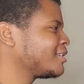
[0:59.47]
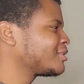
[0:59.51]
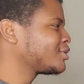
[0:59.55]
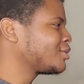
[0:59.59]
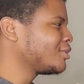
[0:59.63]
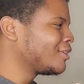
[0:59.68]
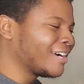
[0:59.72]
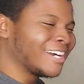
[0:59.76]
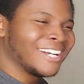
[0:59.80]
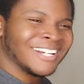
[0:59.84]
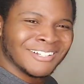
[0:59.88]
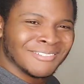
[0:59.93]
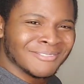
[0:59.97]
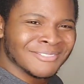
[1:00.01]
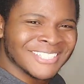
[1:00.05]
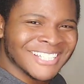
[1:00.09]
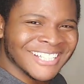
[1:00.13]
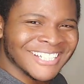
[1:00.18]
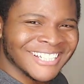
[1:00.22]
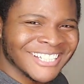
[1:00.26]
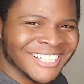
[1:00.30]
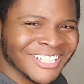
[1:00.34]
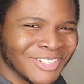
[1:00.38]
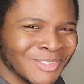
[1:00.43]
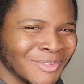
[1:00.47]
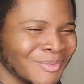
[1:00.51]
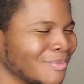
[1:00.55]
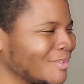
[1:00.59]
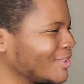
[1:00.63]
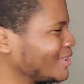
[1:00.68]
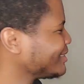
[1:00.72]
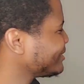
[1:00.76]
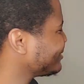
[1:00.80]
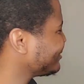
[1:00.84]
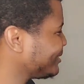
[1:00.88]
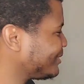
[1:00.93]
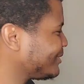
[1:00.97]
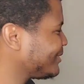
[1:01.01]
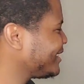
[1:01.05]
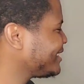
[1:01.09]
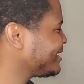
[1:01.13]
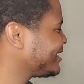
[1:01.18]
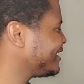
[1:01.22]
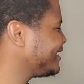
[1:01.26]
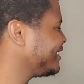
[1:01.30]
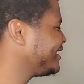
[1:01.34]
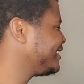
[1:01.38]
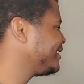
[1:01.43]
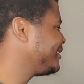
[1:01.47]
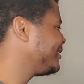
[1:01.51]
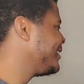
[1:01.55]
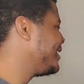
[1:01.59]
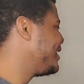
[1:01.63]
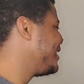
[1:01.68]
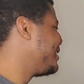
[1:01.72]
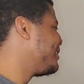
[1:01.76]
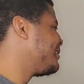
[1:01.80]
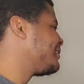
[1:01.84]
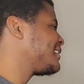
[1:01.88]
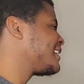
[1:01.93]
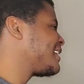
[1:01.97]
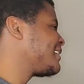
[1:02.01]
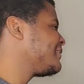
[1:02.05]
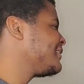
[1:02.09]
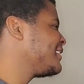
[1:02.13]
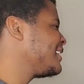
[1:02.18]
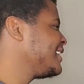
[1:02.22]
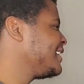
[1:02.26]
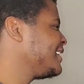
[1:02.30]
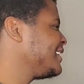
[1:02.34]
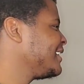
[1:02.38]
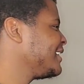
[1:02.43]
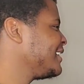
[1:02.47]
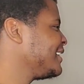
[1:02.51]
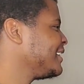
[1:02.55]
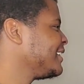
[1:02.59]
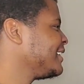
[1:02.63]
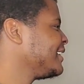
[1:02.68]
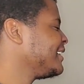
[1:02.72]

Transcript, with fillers: eardrums a little more. more resonant, you know what I mean?